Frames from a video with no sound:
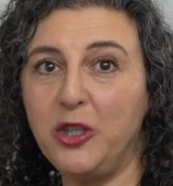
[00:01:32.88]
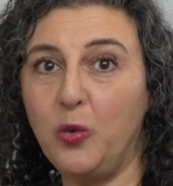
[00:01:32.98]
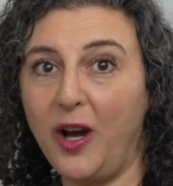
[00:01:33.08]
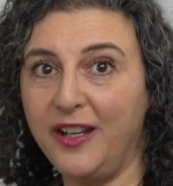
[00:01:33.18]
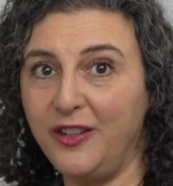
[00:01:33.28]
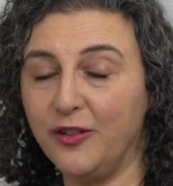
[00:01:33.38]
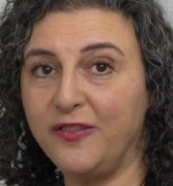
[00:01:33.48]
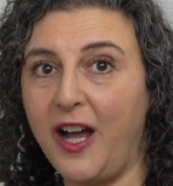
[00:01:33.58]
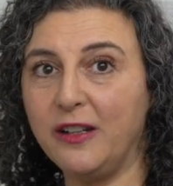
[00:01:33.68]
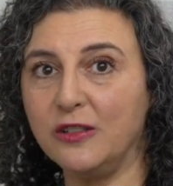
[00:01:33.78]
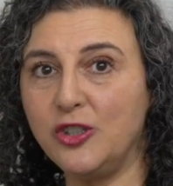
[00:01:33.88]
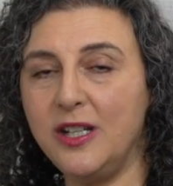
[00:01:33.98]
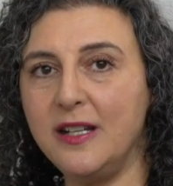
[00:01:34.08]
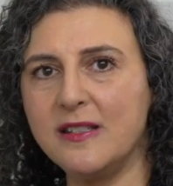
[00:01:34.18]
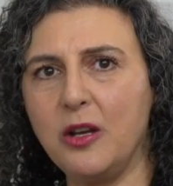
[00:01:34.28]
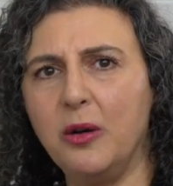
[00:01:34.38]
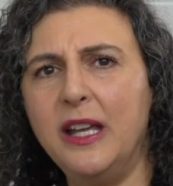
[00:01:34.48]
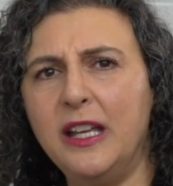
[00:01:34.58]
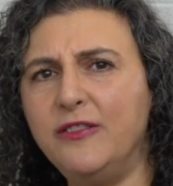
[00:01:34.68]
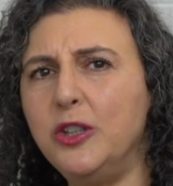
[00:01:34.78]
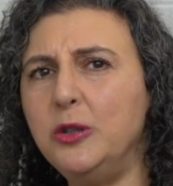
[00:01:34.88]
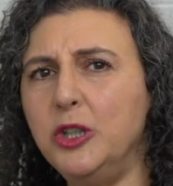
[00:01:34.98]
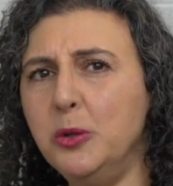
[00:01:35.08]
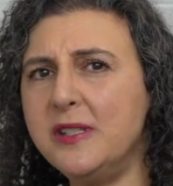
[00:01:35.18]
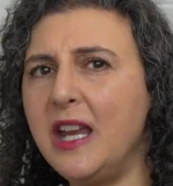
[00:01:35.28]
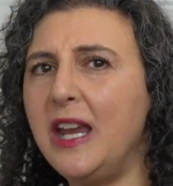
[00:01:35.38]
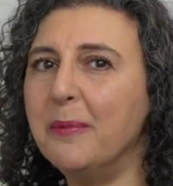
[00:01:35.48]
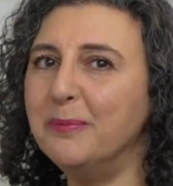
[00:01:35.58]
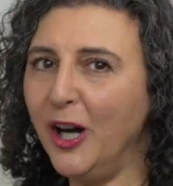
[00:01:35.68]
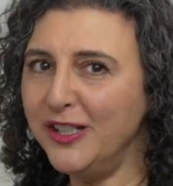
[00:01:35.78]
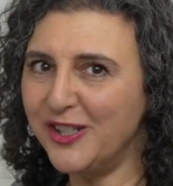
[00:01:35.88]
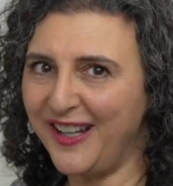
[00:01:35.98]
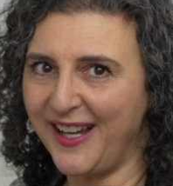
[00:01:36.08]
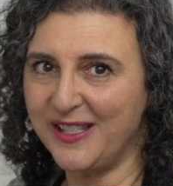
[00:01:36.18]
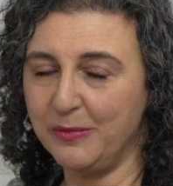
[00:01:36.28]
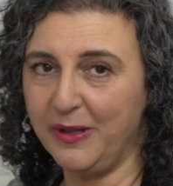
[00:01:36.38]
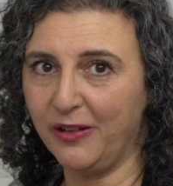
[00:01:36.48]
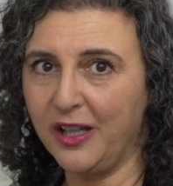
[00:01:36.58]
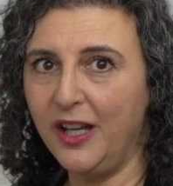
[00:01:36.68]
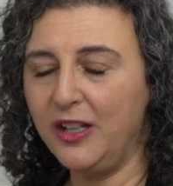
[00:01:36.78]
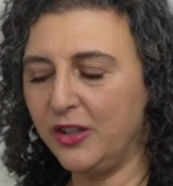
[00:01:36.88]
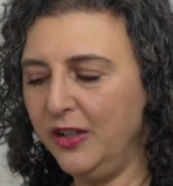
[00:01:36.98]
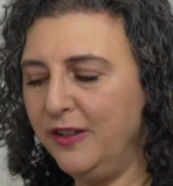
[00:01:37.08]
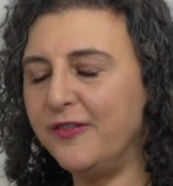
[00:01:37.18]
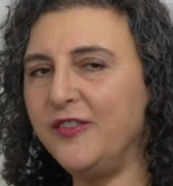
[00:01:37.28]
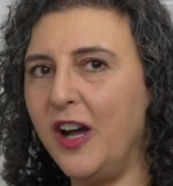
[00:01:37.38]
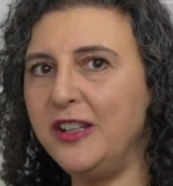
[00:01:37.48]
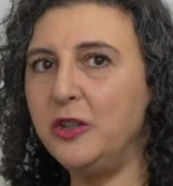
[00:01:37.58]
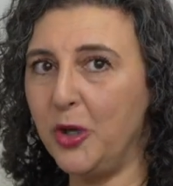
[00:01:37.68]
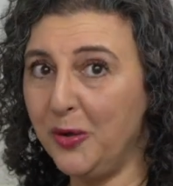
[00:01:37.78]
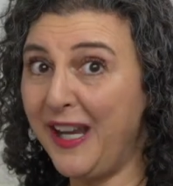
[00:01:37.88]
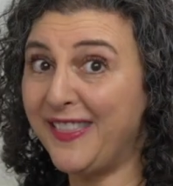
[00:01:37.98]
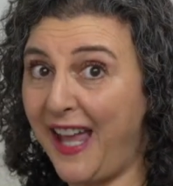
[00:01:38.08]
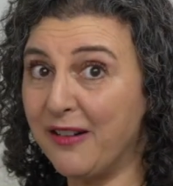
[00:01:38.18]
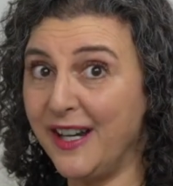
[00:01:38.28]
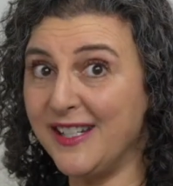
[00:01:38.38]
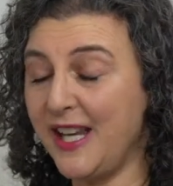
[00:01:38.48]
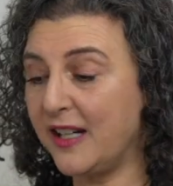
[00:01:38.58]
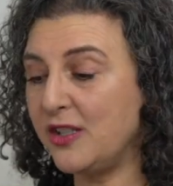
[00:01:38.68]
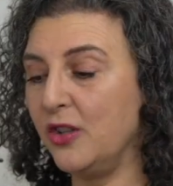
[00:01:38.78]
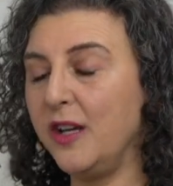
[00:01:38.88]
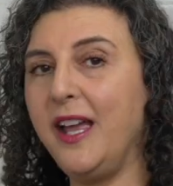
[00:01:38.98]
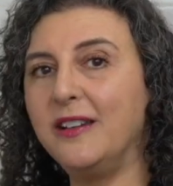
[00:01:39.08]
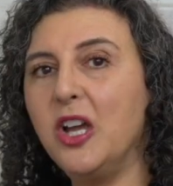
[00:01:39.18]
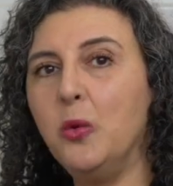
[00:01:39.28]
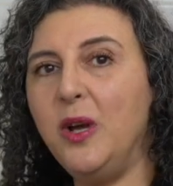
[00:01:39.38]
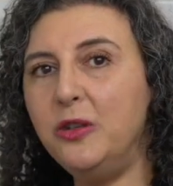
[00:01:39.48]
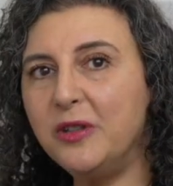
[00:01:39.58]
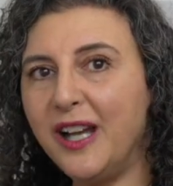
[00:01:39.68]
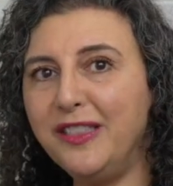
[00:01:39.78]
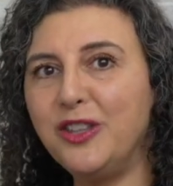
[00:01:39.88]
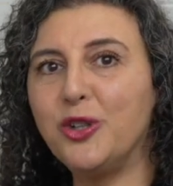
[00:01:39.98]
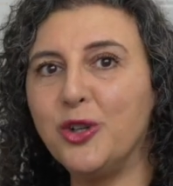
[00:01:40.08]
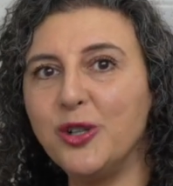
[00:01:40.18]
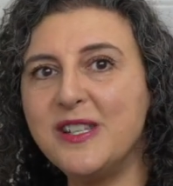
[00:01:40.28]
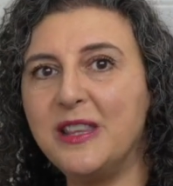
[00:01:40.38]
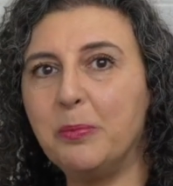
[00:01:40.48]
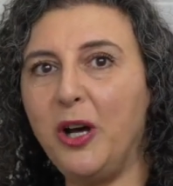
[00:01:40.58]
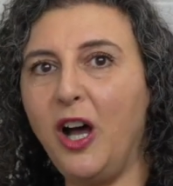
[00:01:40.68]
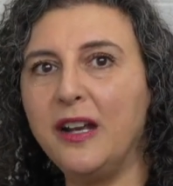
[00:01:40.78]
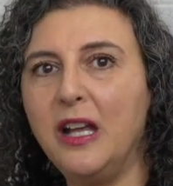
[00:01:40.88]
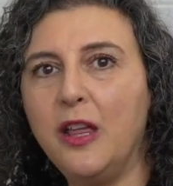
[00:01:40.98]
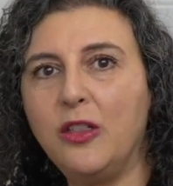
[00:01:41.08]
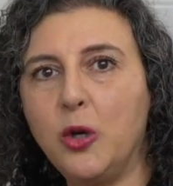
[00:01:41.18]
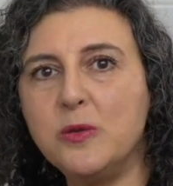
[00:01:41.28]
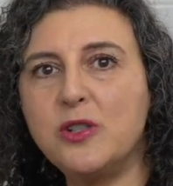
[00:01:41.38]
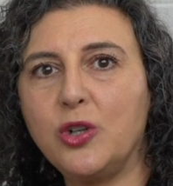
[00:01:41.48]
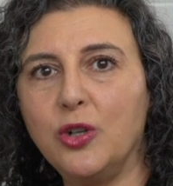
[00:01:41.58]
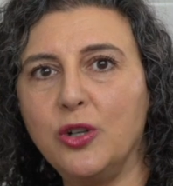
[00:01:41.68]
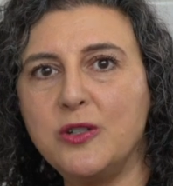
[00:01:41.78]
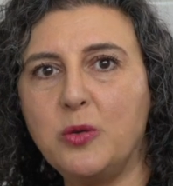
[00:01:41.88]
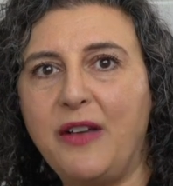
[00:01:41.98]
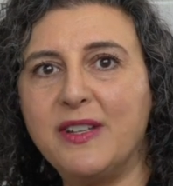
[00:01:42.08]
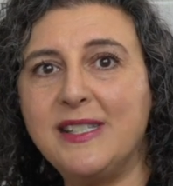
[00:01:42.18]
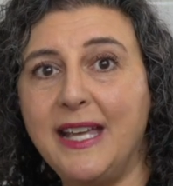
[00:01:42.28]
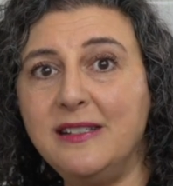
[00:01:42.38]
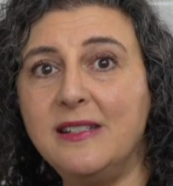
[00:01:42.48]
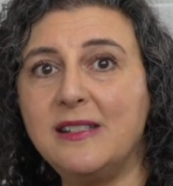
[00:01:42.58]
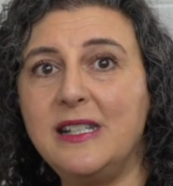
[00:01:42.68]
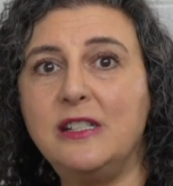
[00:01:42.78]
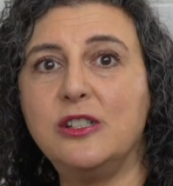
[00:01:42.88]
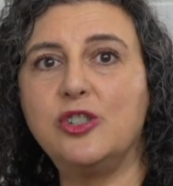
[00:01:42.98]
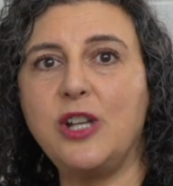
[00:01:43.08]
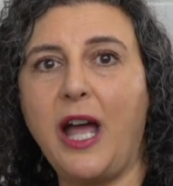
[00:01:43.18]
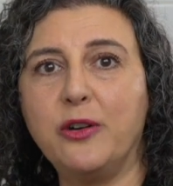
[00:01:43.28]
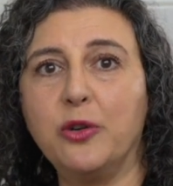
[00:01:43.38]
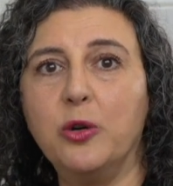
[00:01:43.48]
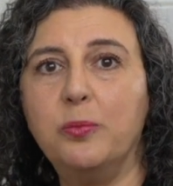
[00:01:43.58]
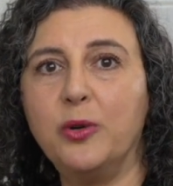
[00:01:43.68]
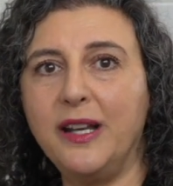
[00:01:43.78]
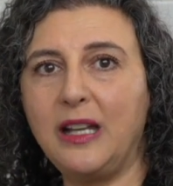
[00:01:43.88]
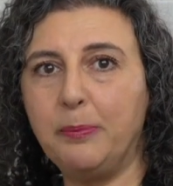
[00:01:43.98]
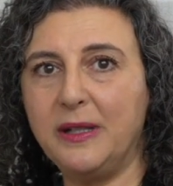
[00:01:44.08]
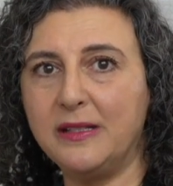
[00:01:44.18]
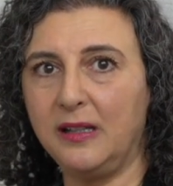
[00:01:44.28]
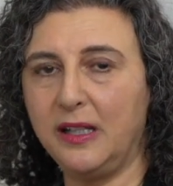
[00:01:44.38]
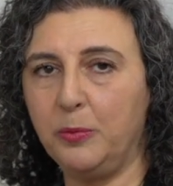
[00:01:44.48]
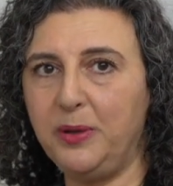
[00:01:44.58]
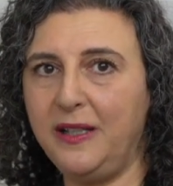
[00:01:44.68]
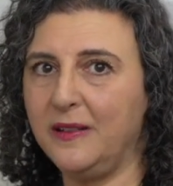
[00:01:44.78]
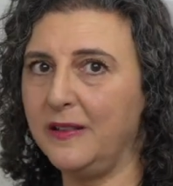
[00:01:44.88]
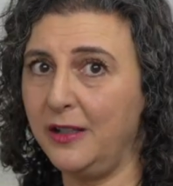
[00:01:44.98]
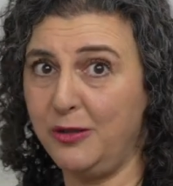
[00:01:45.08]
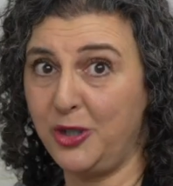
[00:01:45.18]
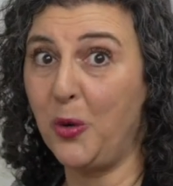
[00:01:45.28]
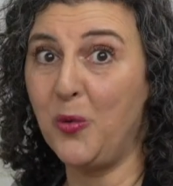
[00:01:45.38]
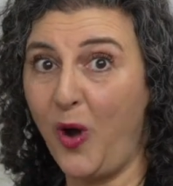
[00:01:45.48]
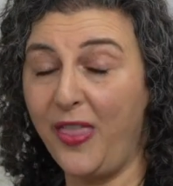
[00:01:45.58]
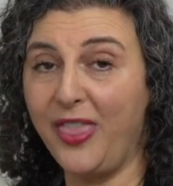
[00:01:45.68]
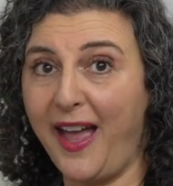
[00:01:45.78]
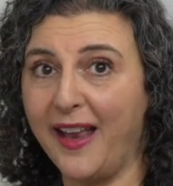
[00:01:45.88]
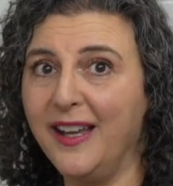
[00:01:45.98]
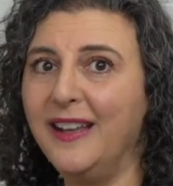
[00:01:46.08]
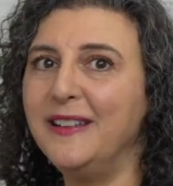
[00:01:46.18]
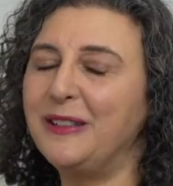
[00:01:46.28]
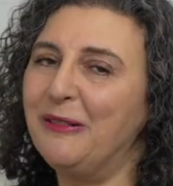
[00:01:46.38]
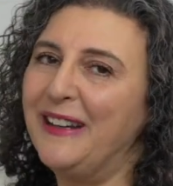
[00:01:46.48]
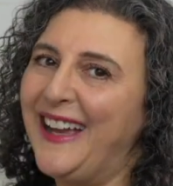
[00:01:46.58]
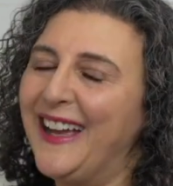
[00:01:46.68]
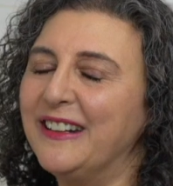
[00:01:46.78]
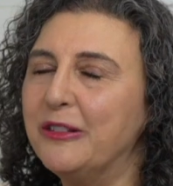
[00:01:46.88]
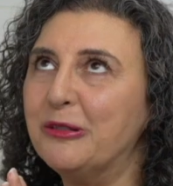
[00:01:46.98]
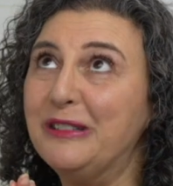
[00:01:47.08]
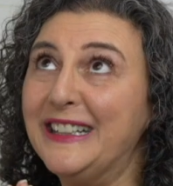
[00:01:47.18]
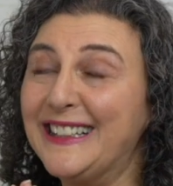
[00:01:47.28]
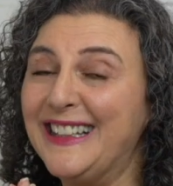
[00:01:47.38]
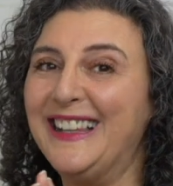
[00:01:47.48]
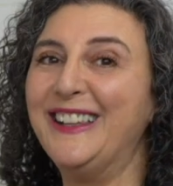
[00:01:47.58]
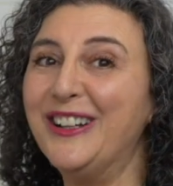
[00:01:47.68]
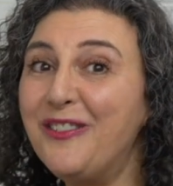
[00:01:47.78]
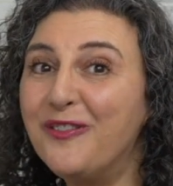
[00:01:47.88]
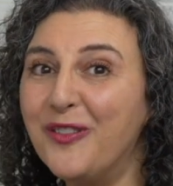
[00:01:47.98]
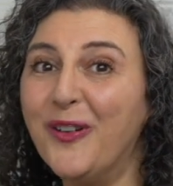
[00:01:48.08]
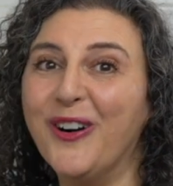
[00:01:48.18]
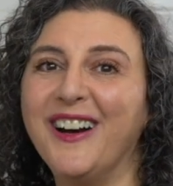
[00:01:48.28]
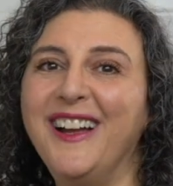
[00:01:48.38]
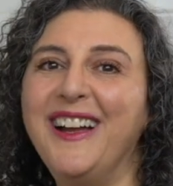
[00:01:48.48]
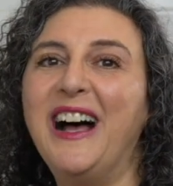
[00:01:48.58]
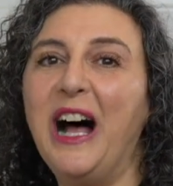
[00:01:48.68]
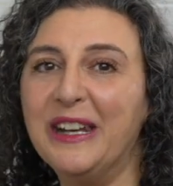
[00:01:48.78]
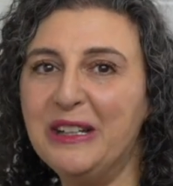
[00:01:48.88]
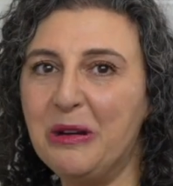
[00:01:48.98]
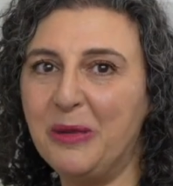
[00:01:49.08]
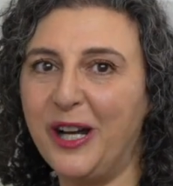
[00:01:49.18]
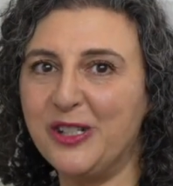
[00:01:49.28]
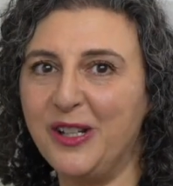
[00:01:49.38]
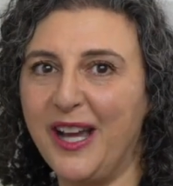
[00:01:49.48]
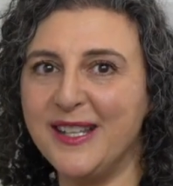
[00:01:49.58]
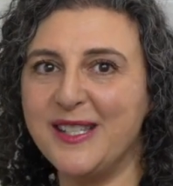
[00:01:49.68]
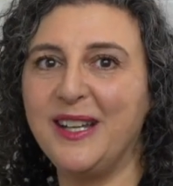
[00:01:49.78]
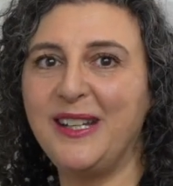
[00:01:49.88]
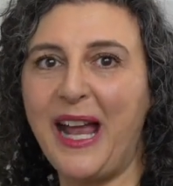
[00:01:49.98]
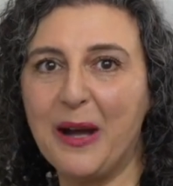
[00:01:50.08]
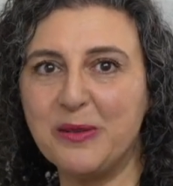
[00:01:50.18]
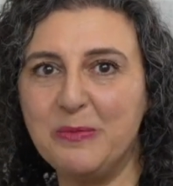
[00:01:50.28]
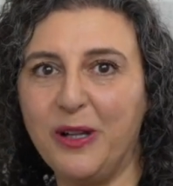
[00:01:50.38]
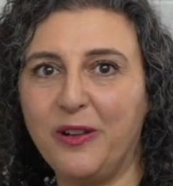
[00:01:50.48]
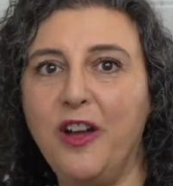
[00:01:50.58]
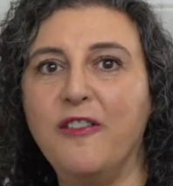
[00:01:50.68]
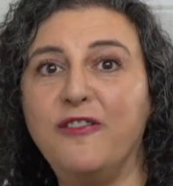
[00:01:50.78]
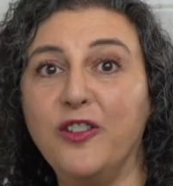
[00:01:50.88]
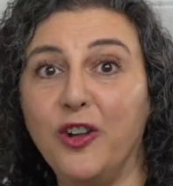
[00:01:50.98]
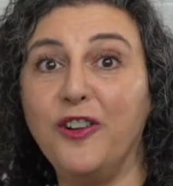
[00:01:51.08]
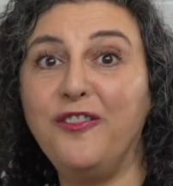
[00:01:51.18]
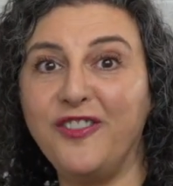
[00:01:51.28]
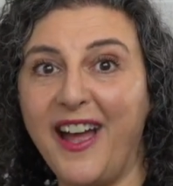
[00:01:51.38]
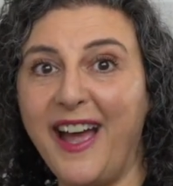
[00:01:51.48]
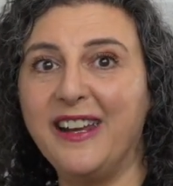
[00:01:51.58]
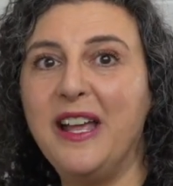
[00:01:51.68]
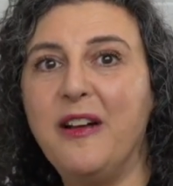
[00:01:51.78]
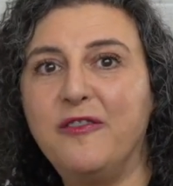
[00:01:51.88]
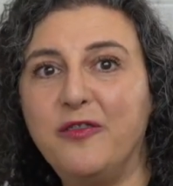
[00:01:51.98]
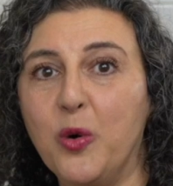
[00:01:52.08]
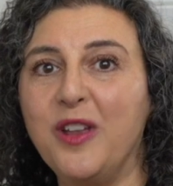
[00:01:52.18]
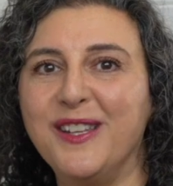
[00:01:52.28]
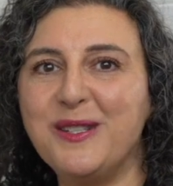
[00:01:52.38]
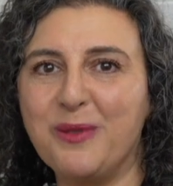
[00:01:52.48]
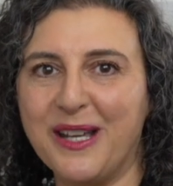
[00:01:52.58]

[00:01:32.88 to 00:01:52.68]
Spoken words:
you want in your final cheese. So if you use a homogenized milk, you're going to find you don't get that right texture, and when you cut the curds in the pot, those curds will have a tendency to shatter or break up into little pieces, and you don't want that. So again, really look for unhomogenized cow's milk, full fat for this